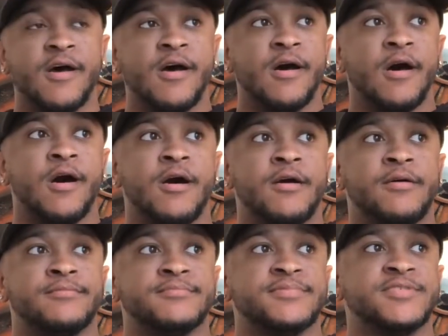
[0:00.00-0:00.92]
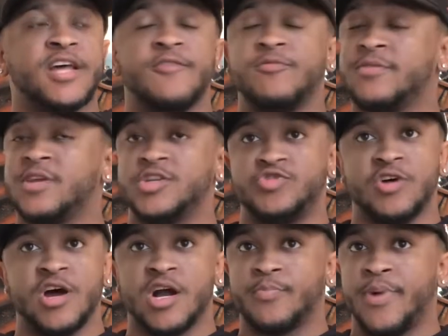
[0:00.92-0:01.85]
stuff with the
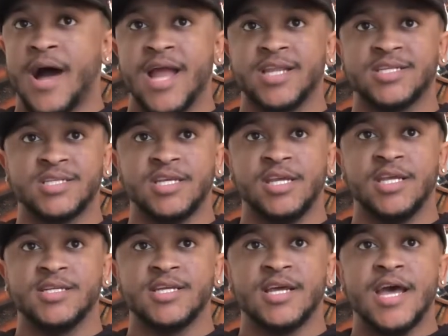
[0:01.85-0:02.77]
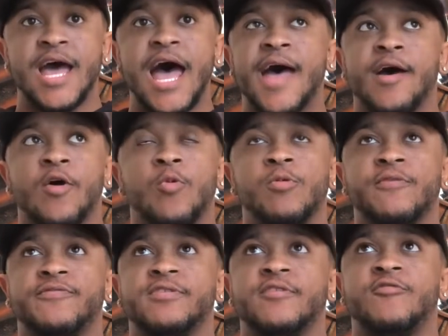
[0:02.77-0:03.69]
drug policies. I helped
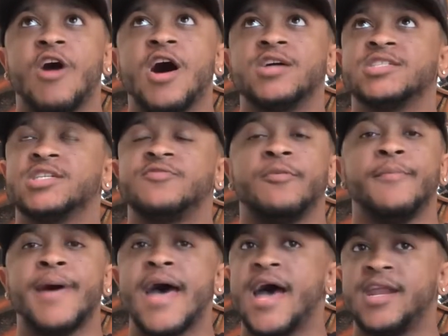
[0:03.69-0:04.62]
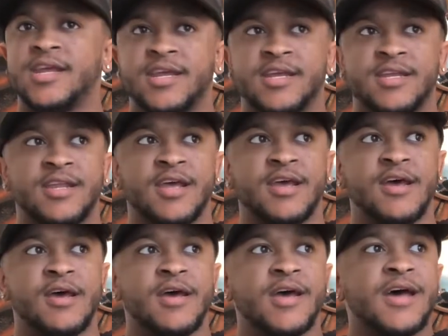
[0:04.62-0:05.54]
with the rosters for Madden.
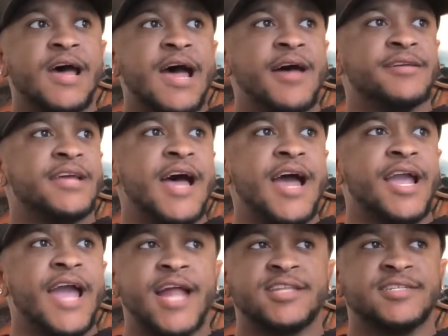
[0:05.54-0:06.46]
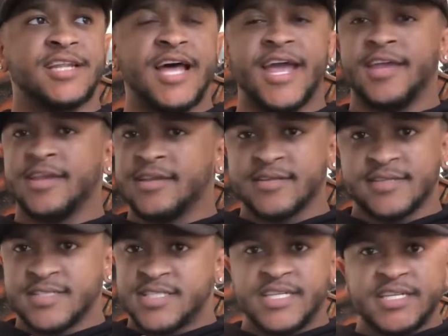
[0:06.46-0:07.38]
I got to like
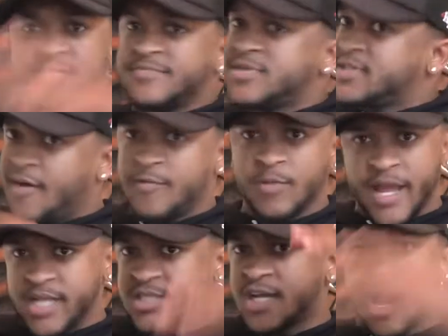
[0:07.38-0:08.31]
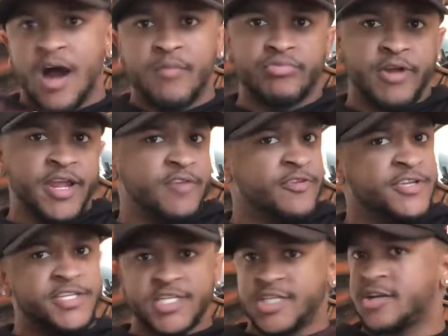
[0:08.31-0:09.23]
see some stuff with like Tom Brady,
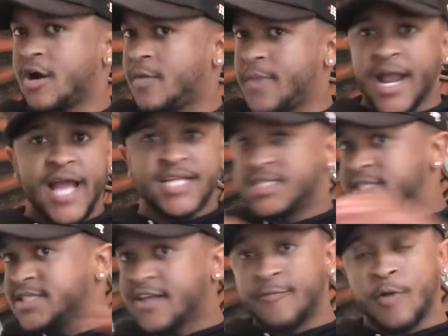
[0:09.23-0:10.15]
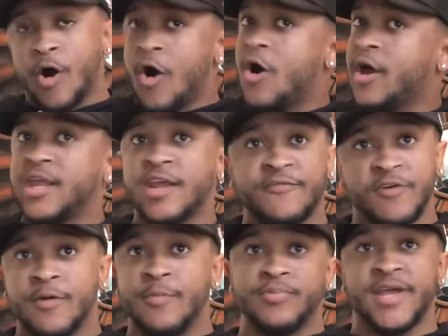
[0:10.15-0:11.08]
Richard Sherman. I got to see stuff with all
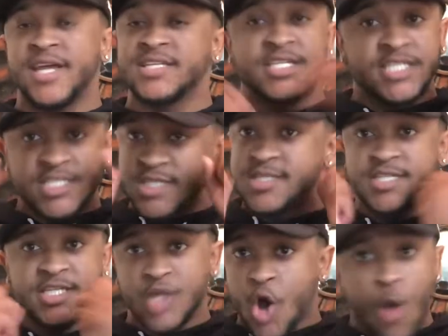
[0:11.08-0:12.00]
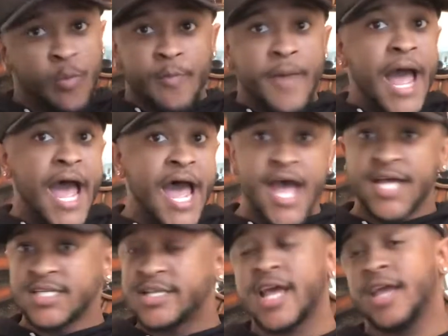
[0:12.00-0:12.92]
NFL players. It just opened my
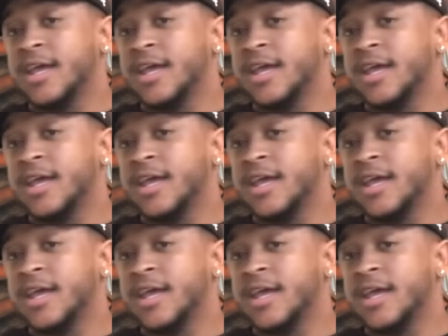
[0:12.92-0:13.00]
eyes. Like